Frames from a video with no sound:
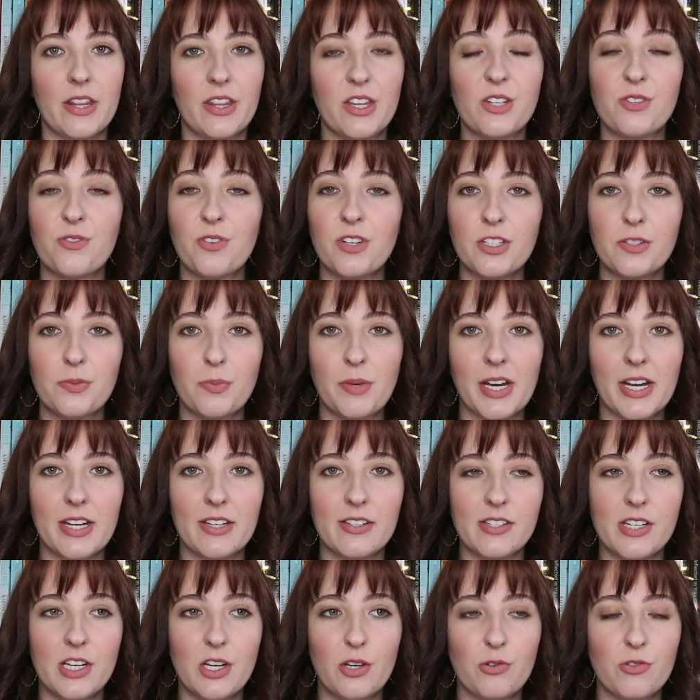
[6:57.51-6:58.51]
This follows
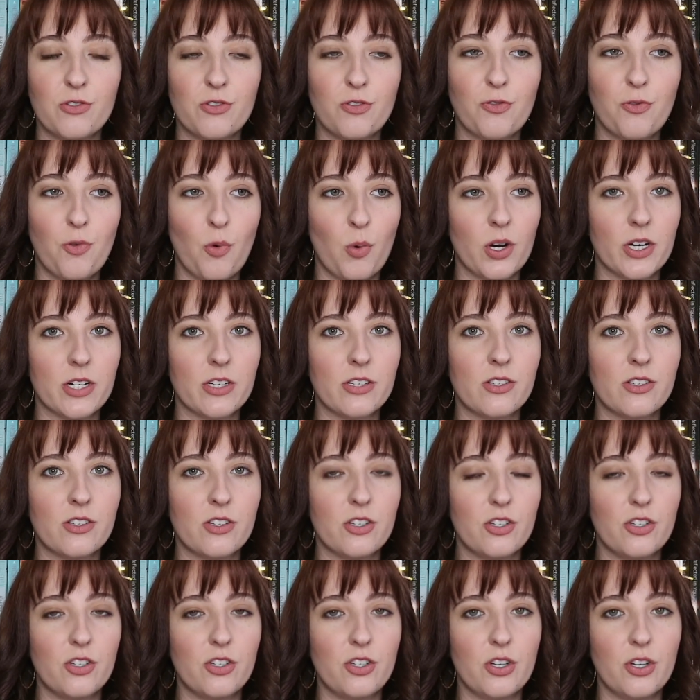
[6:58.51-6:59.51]
Mackenzie, who's forced